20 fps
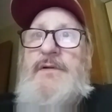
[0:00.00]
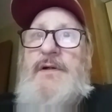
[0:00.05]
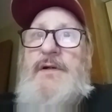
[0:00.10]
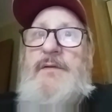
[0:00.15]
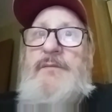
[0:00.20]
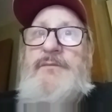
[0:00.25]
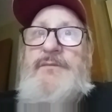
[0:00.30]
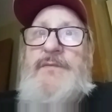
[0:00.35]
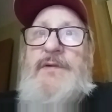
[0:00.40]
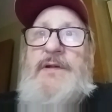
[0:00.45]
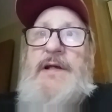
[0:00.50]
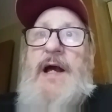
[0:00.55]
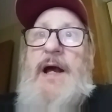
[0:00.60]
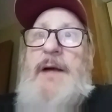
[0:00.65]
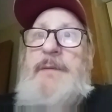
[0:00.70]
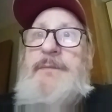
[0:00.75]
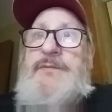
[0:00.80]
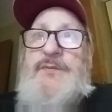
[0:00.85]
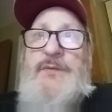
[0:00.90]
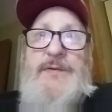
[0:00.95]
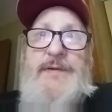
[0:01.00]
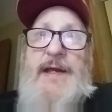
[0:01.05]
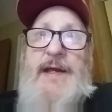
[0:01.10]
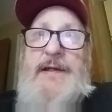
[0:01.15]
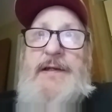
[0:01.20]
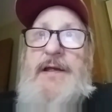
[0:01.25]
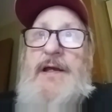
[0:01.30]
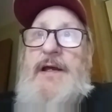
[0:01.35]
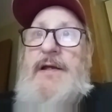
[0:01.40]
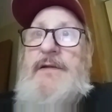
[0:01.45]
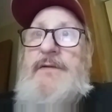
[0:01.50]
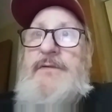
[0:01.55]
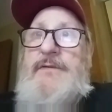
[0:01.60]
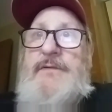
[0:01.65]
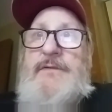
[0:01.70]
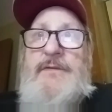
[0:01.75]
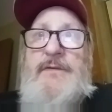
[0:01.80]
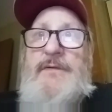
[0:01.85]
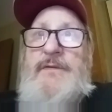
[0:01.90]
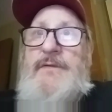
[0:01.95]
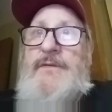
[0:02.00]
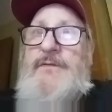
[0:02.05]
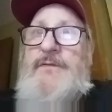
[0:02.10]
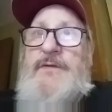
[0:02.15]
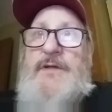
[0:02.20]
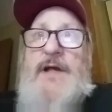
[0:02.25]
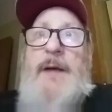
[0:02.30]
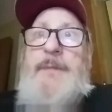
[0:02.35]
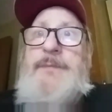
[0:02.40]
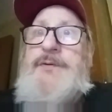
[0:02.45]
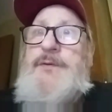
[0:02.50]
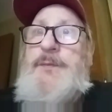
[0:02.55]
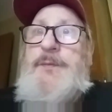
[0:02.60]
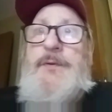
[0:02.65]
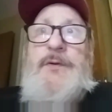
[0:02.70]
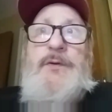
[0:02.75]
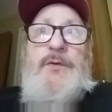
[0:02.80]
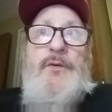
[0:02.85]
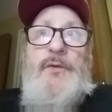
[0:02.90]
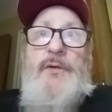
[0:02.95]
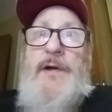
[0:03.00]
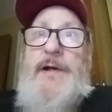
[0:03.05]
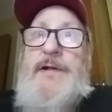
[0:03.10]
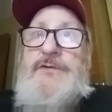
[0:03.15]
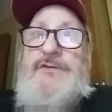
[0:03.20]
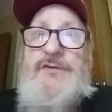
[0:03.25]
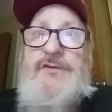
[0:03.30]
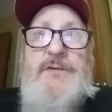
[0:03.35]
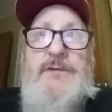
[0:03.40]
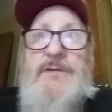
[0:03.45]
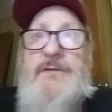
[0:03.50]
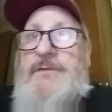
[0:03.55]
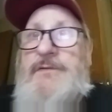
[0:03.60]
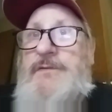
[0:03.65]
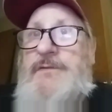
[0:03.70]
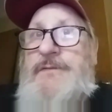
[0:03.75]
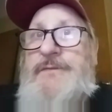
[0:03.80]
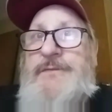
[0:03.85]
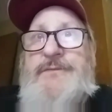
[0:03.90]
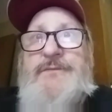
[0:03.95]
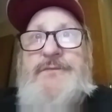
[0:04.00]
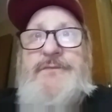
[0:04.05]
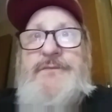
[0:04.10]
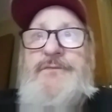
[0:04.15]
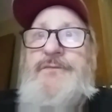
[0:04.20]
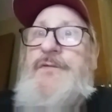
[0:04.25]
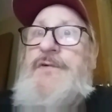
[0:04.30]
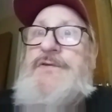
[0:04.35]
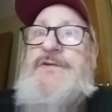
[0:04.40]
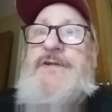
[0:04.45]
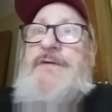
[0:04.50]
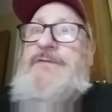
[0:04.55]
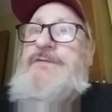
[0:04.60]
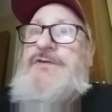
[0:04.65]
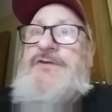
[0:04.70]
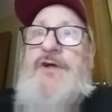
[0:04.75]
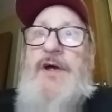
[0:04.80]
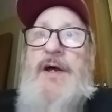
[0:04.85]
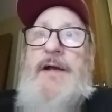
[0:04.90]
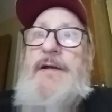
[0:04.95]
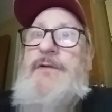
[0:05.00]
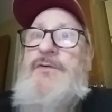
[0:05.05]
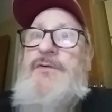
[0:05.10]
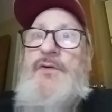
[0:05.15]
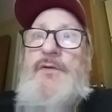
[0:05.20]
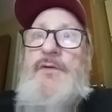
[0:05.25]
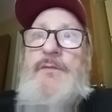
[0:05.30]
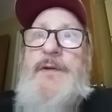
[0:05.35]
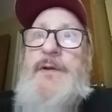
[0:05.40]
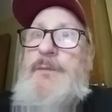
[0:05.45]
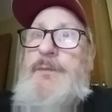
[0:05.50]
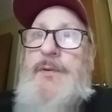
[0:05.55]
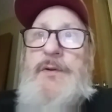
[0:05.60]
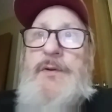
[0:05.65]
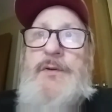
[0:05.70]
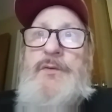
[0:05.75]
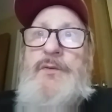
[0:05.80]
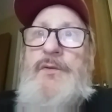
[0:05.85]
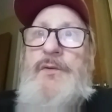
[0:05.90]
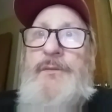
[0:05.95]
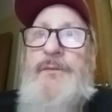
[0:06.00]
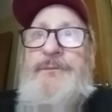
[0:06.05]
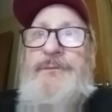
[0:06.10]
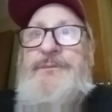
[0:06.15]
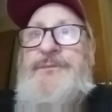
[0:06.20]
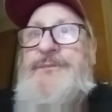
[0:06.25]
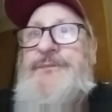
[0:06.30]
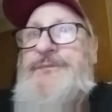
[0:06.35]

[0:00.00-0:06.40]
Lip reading: The cops with that guy. The cops were pretty cool, actually. Once I was talking to them, they were pretty cool.